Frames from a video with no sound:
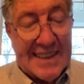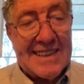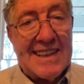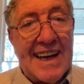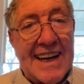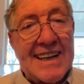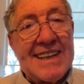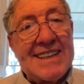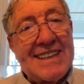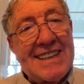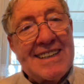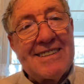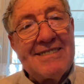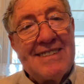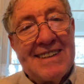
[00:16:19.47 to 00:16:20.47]

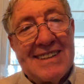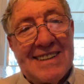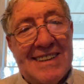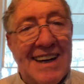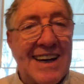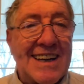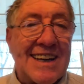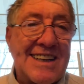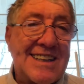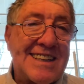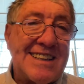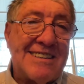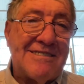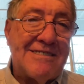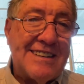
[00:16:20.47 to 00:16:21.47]
Negative,
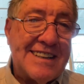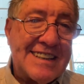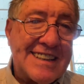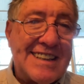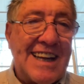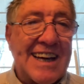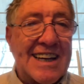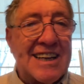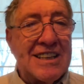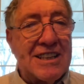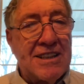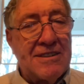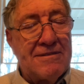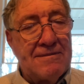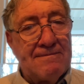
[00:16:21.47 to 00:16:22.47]
negative,
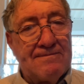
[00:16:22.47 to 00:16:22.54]
negative.